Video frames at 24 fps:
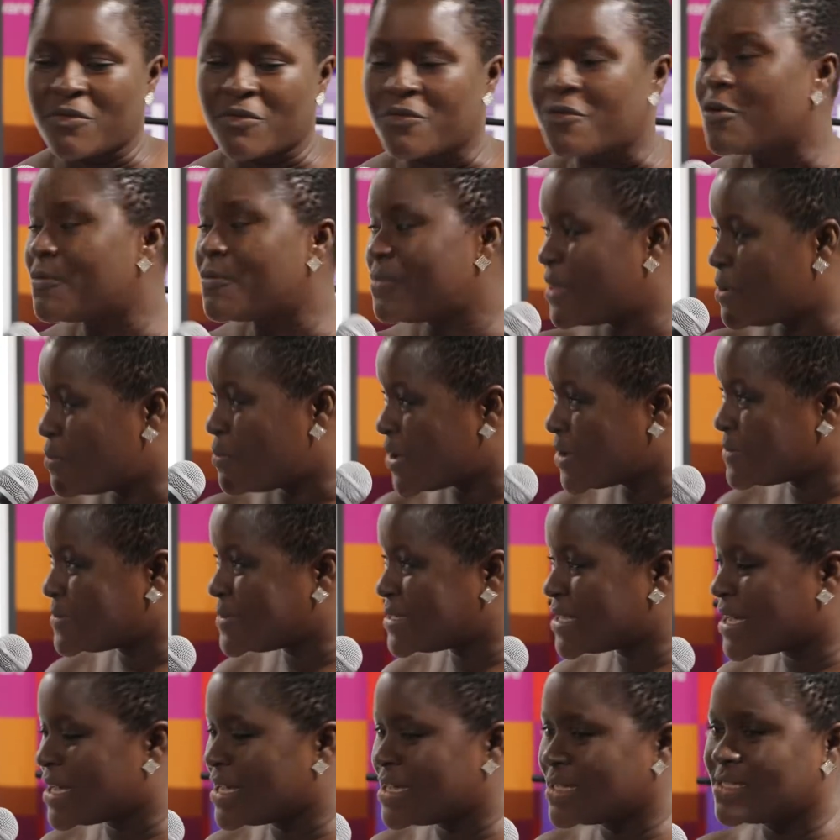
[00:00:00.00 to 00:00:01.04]
from the
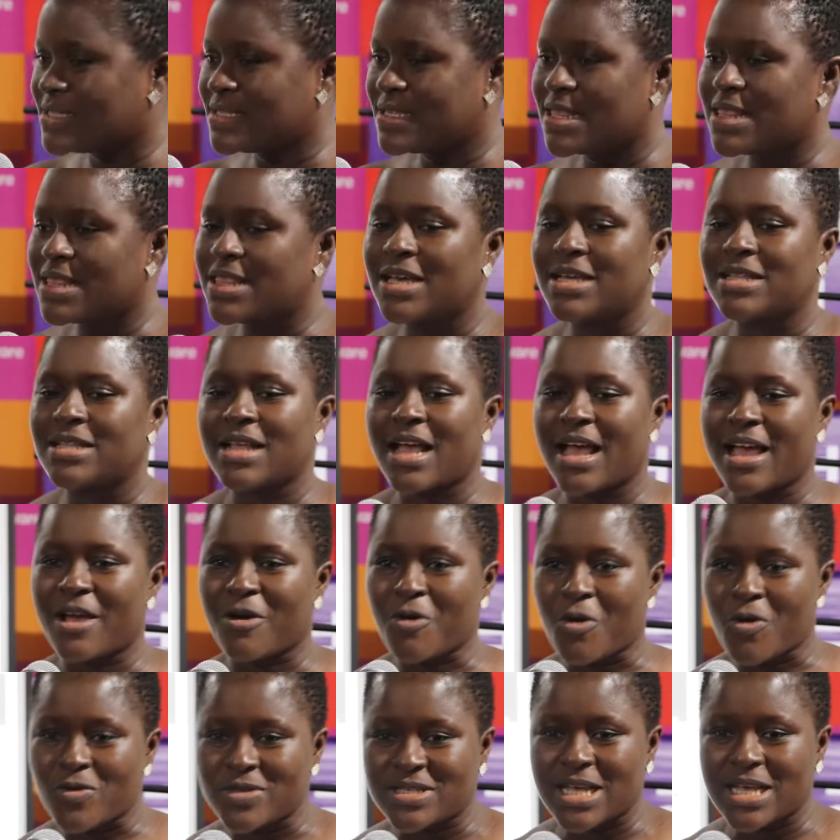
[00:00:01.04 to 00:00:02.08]
website. Then I
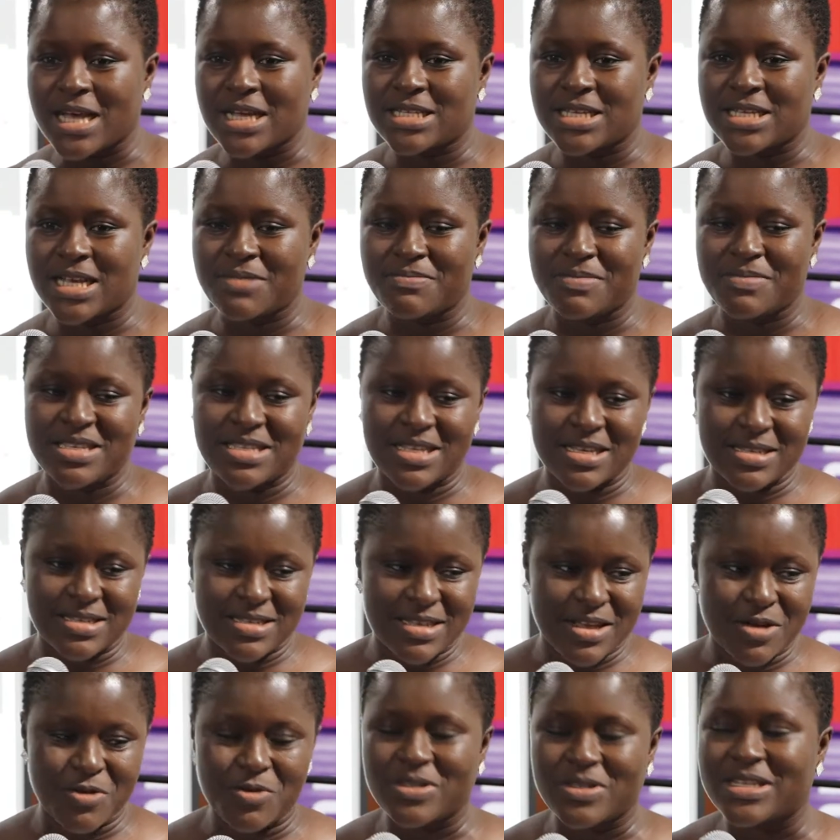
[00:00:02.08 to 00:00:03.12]
contacted Mr.
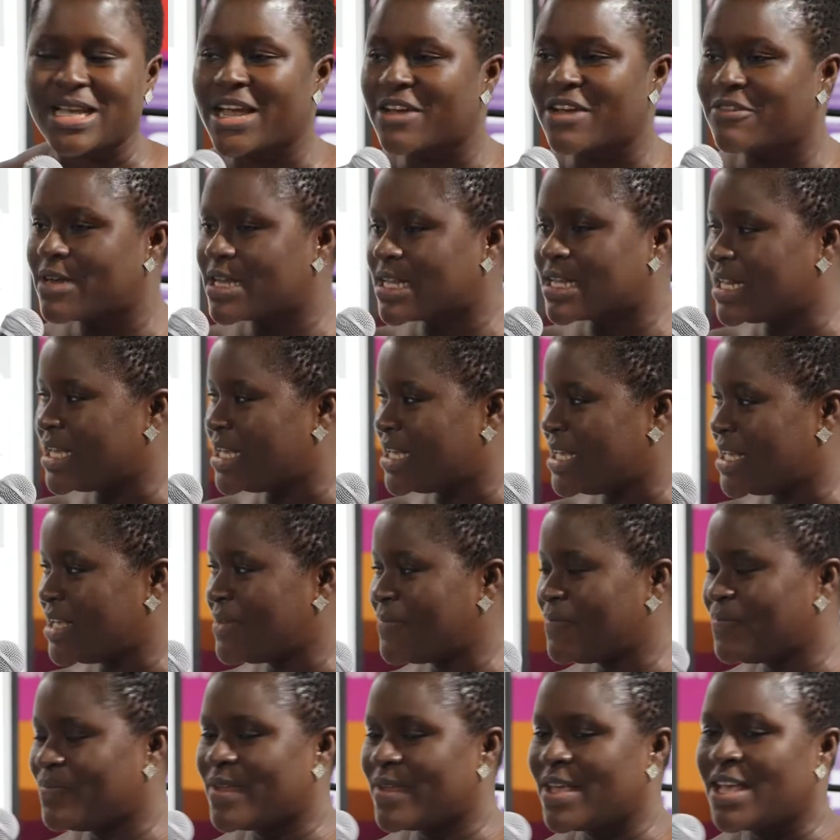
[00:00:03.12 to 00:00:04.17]
Sego directly.
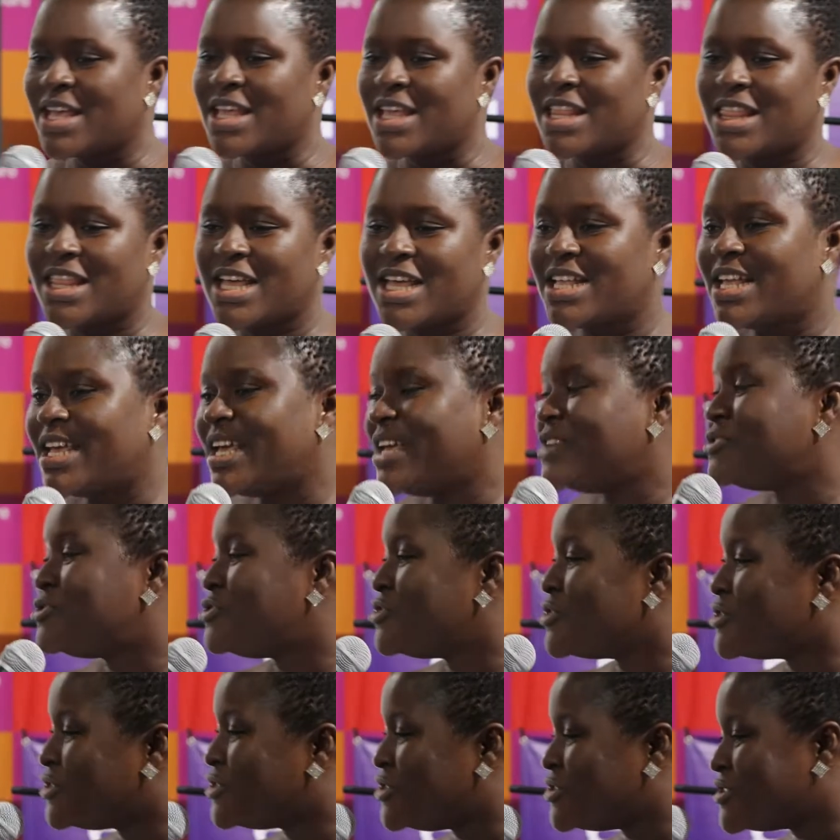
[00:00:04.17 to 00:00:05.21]
Then he
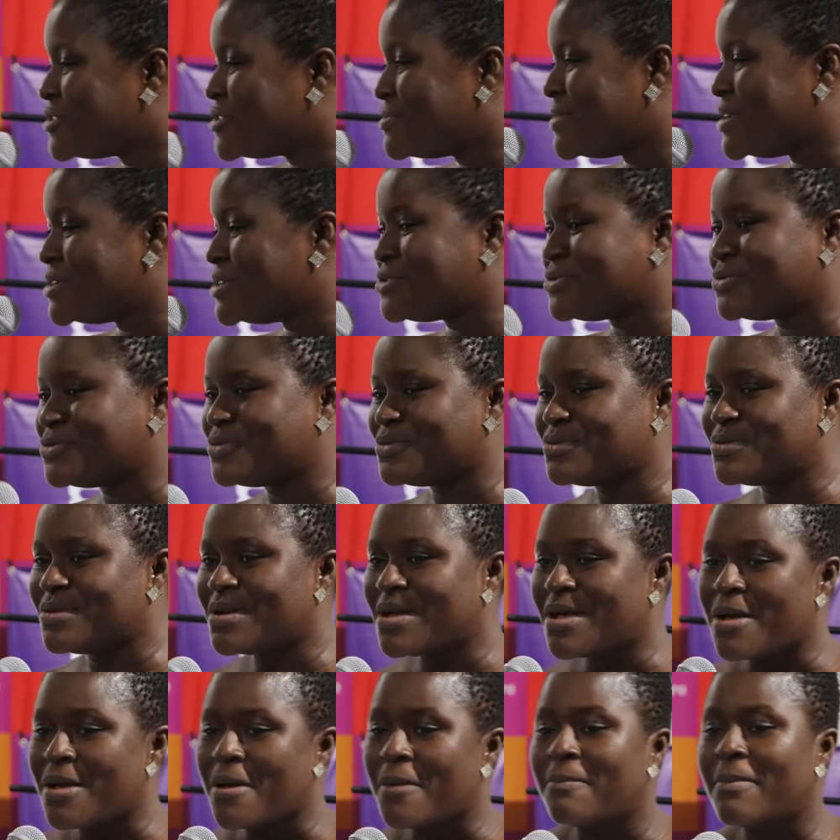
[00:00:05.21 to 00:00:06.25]
introduced me to
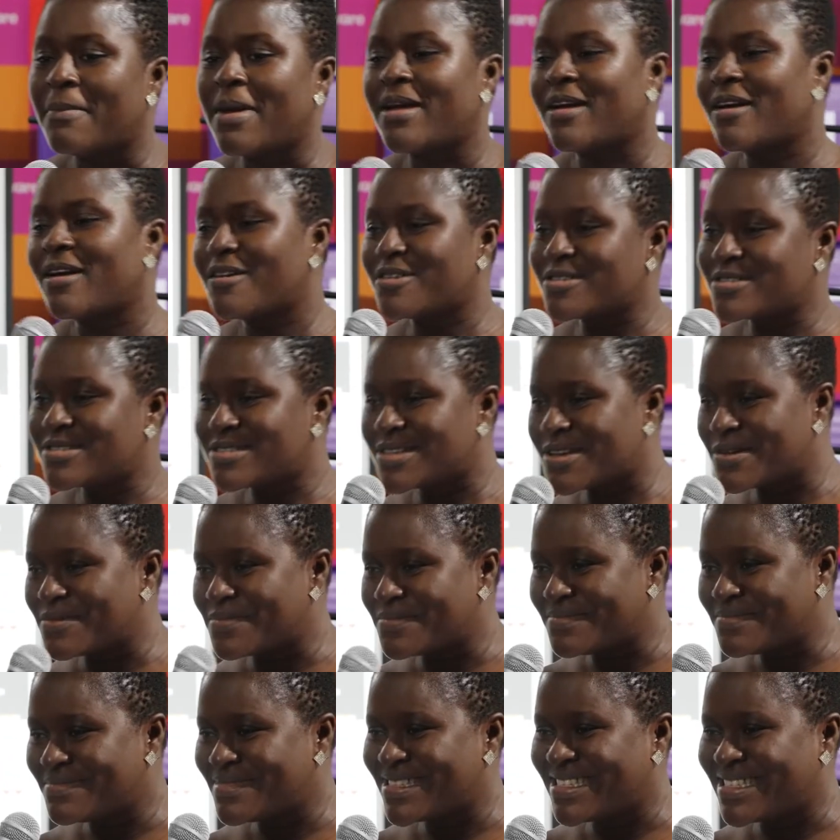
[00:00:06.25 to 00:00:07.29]
my
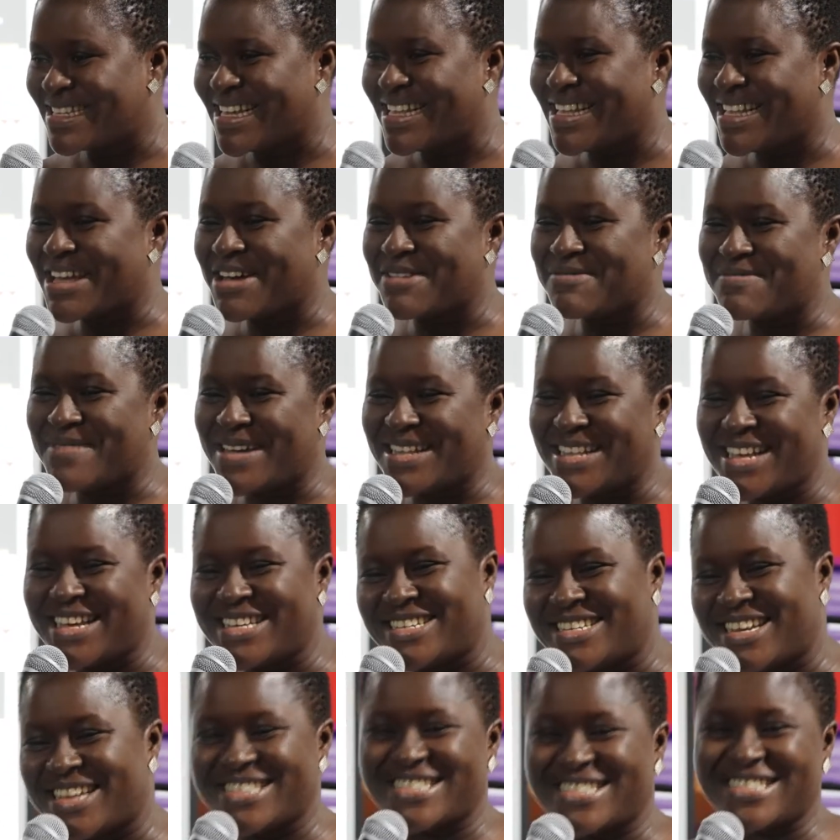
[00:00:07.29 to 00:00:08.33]
awesome senior
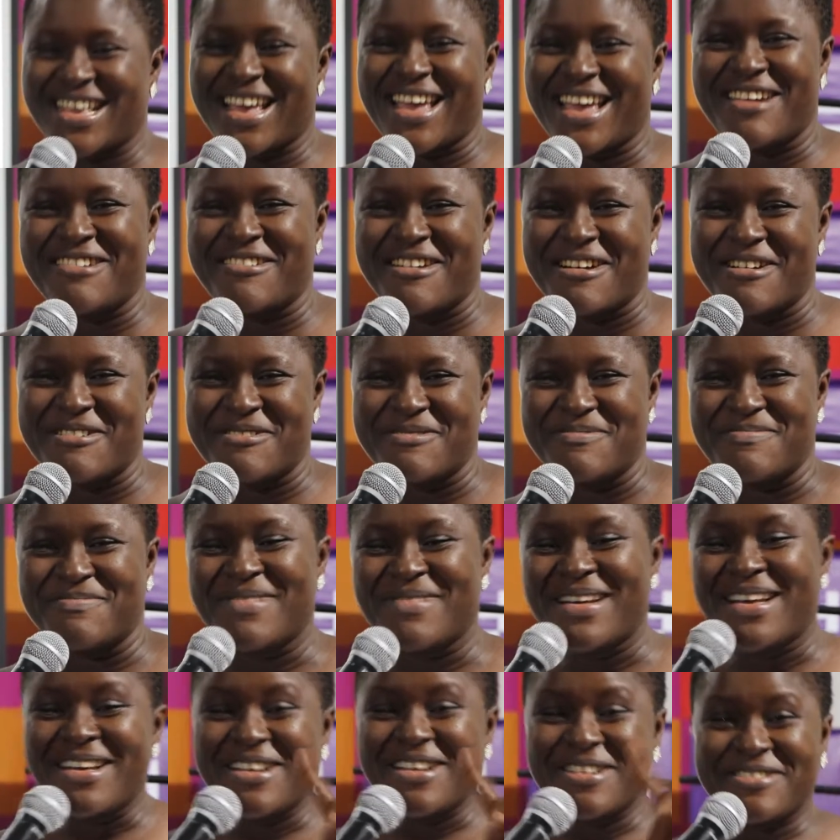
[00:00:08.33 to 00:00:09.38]
manager, Sairam.
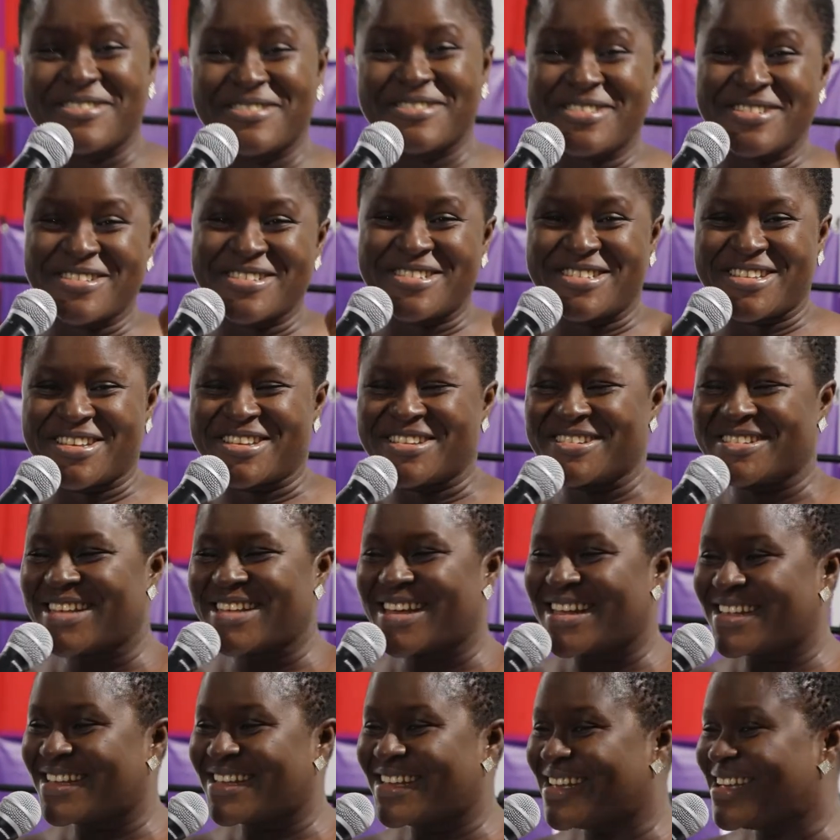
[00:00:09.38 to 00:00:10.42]
Kudos to you,
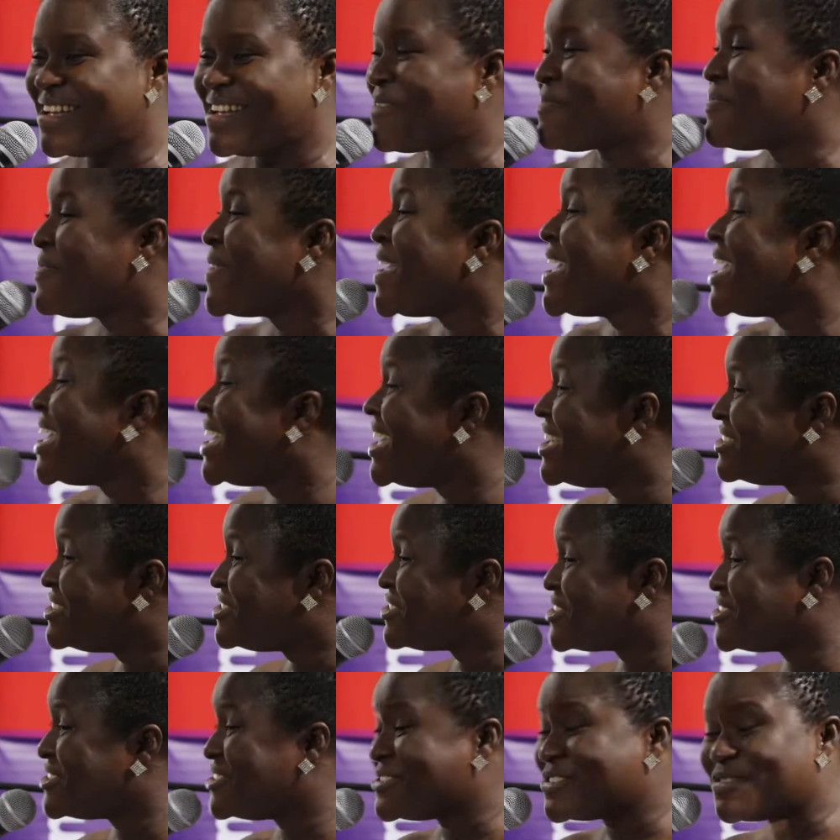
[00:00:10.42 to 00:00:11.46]
Daddy. He
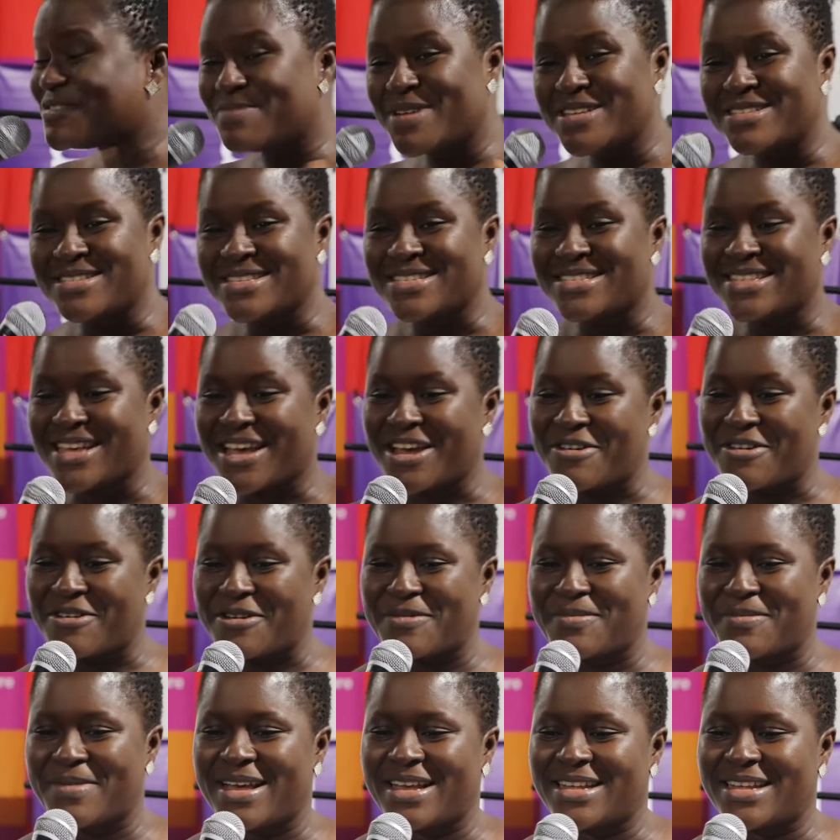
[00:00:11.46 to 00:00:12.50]
introduced me to
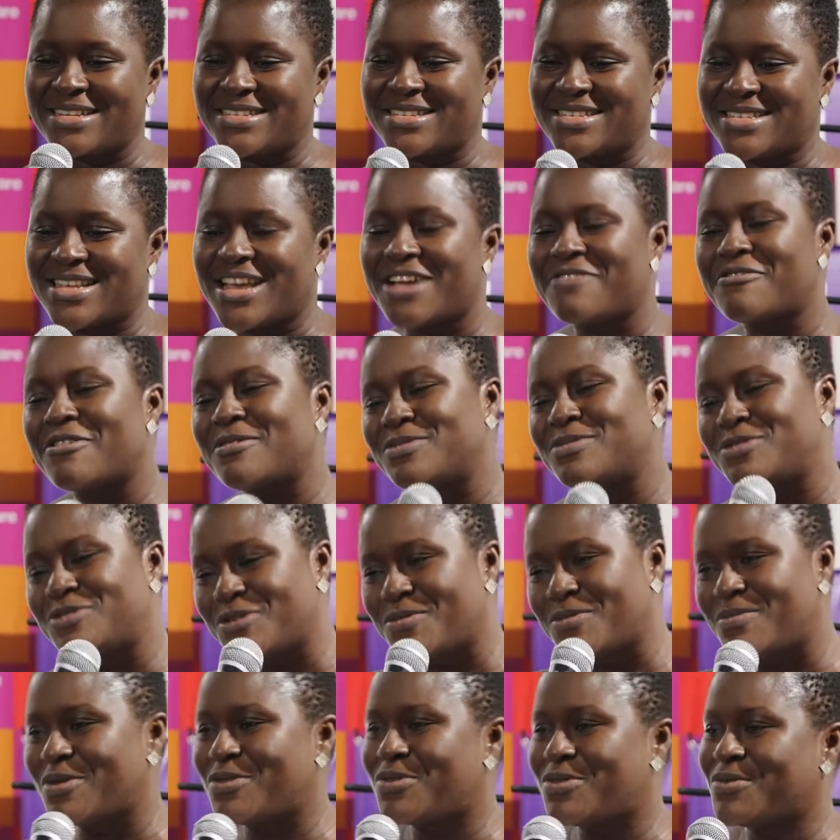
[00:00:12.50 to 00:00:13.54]
Sairam, and Sairam
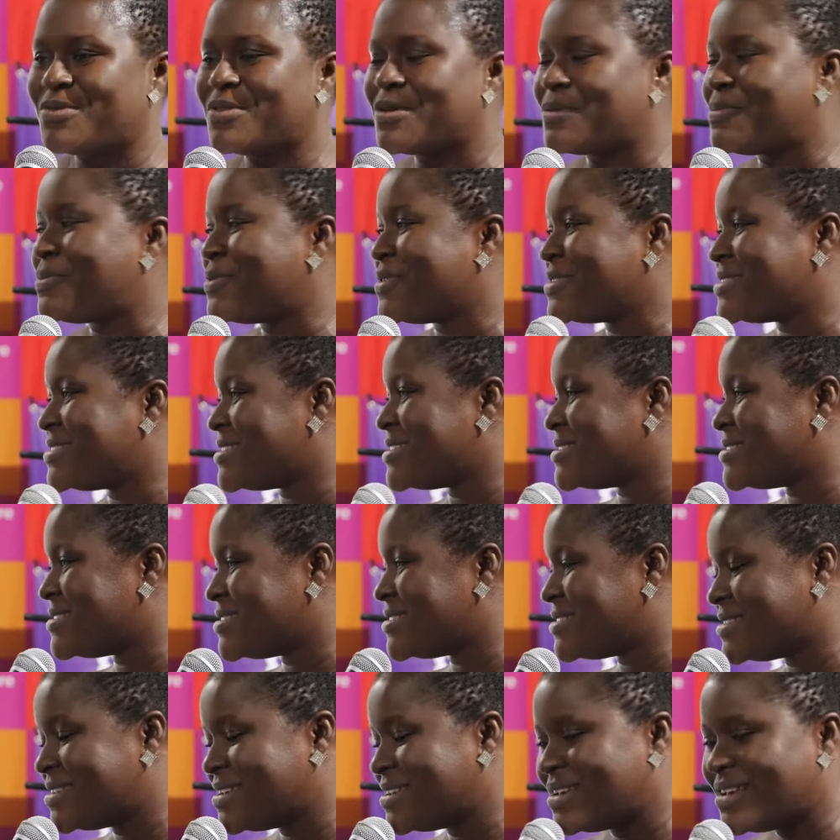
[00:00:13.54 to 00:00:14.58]
took me through the
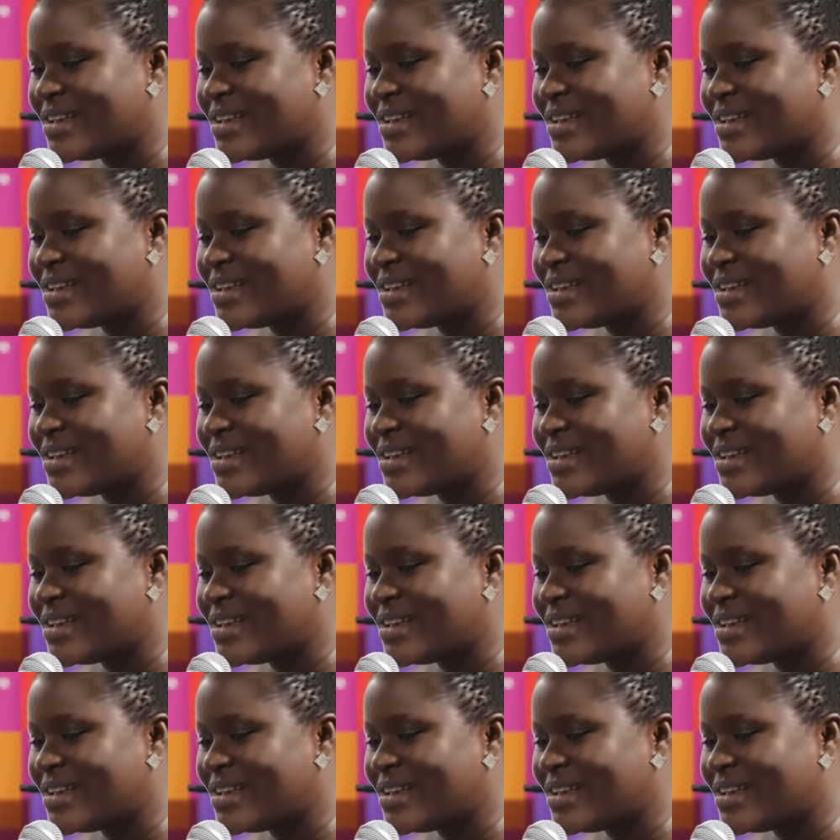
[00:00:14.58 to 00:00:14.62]
process